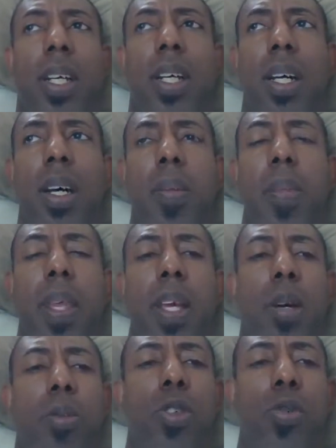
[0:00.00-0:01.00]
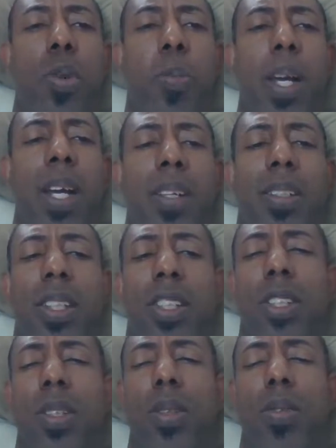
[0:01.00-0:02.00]
It helps you repair
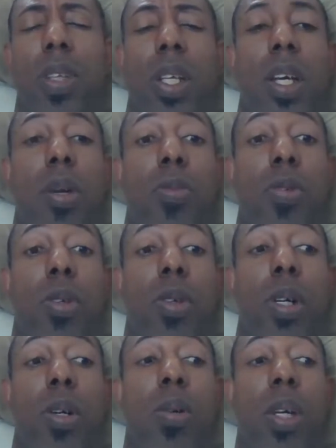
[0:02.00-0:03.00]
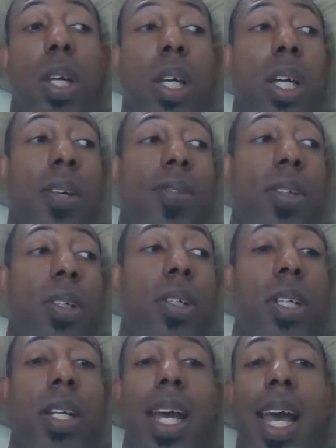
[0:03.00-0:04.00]
tissues, and it helps you grow. If you're
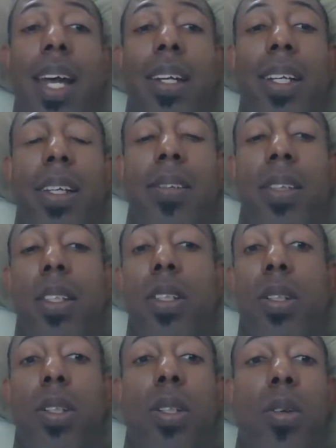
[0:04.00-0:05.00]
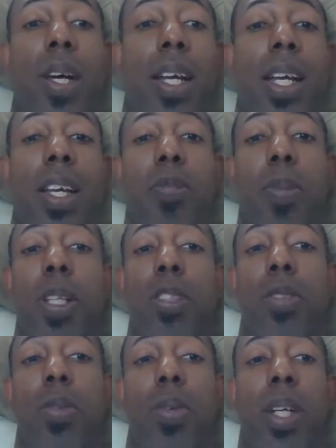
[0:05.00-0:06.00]
an adolescent, you're going to grow at an
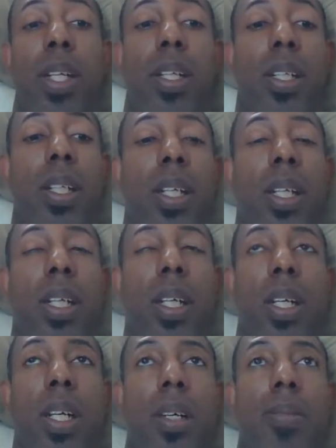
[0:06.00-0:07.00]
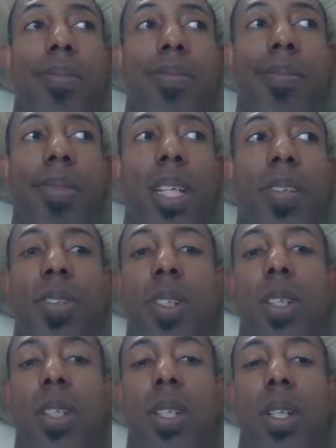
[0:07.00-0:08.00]
exponential rate. If you're an
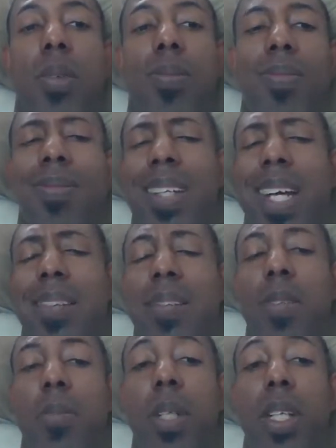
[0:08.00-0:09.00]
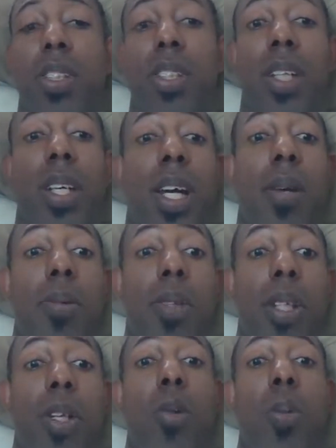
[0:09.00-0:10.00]
adult, not so much. I'm
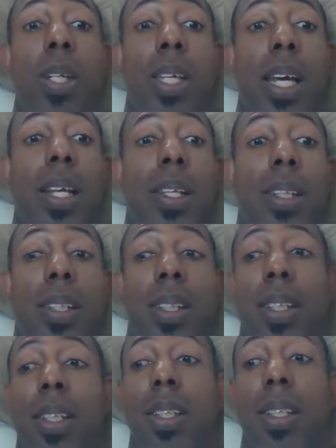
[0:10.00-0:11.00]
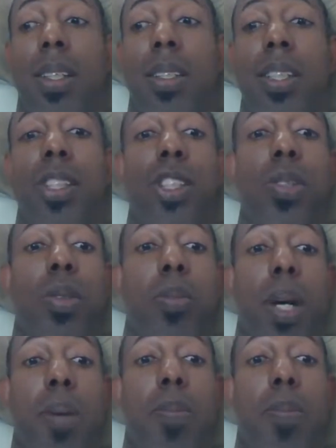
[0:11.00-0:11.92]
really hoping that the tissue in my